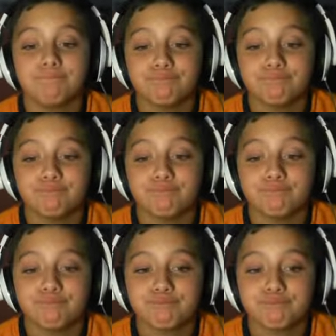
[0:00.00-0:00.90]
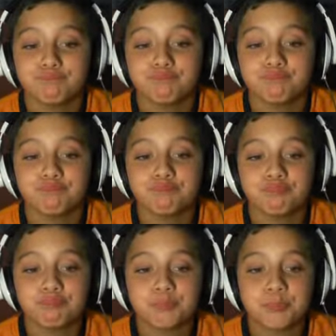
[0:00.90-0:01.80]

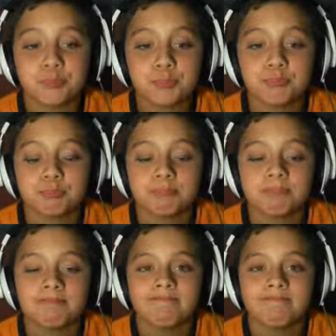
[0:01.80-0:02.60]
(silence)